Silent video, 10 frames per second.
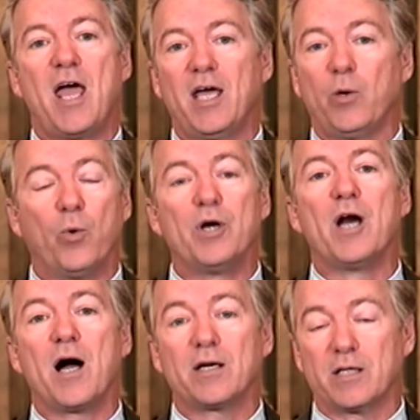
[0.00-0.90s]
hey, we're
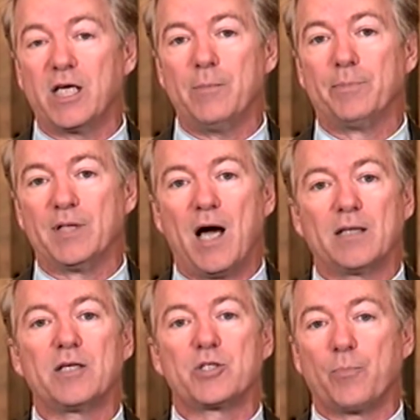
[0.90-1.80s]
not going to keep
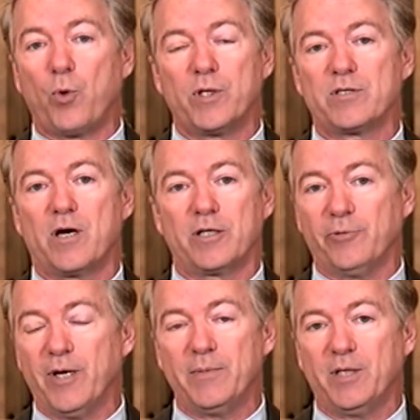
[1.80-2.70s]
blindly supporting Saudi
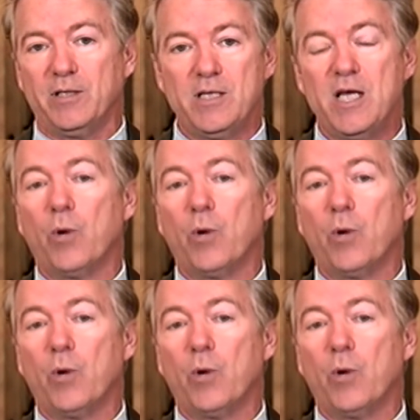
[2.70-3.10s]
Arabia,